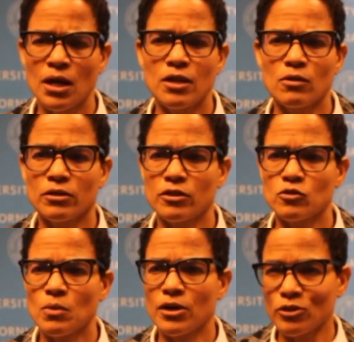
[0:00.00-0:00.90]
and Oakland
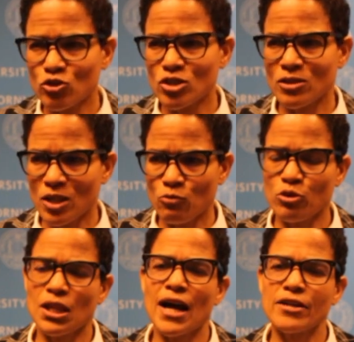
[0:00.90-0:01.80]
as well. And it
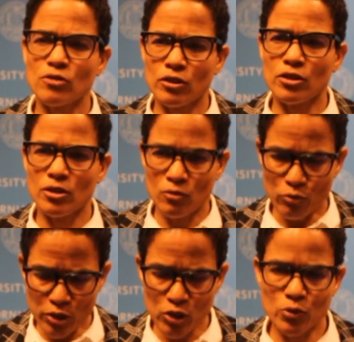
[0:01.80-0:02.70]
relies on the
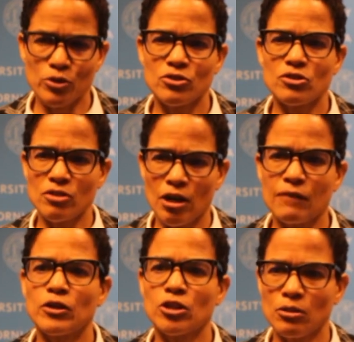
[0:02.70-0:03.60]
resources
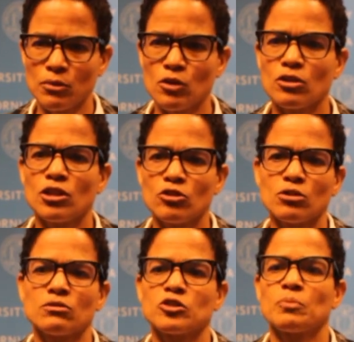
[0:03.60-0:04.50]
of the community
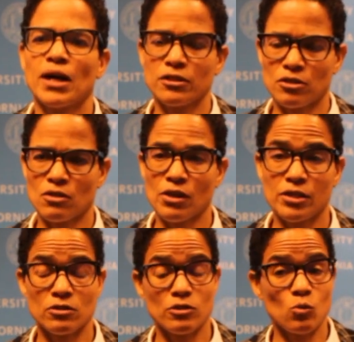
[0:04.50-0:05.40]
to respond to
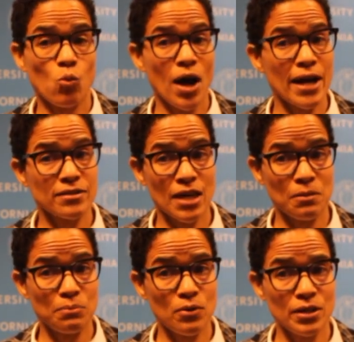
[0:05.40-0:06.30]
crisis. Why is that
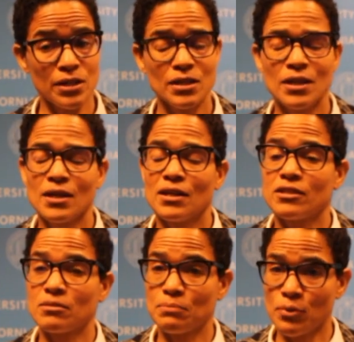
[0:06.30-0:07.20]
important?
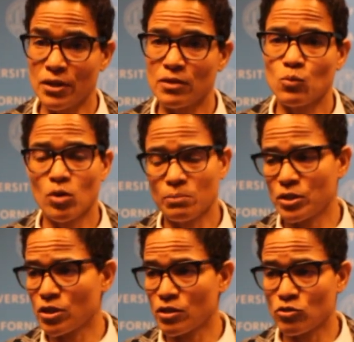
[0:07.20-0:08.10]
It's important, one,
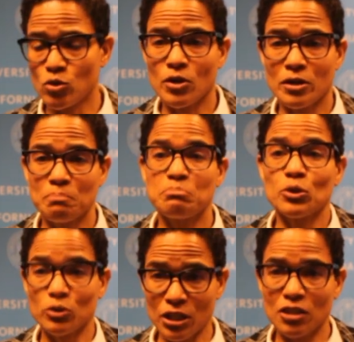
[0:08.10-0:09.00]
because you are
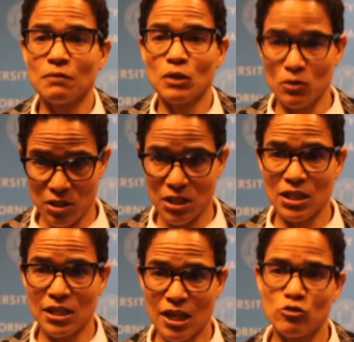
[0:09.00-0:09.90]
building
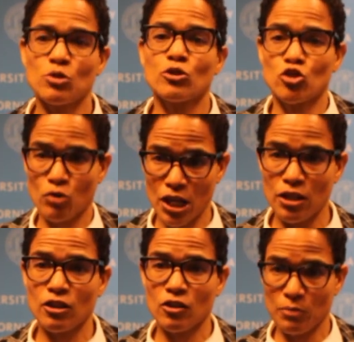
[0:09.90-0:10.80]
community as you are
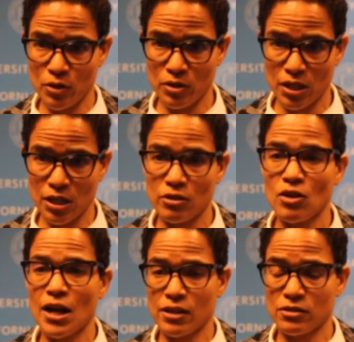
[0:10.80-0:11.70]
training community and
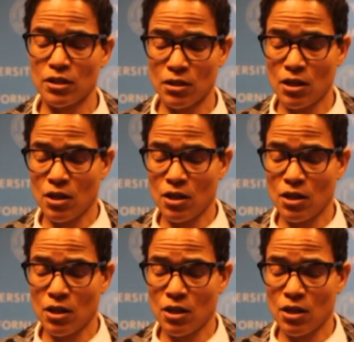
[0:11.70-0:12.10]
you're asking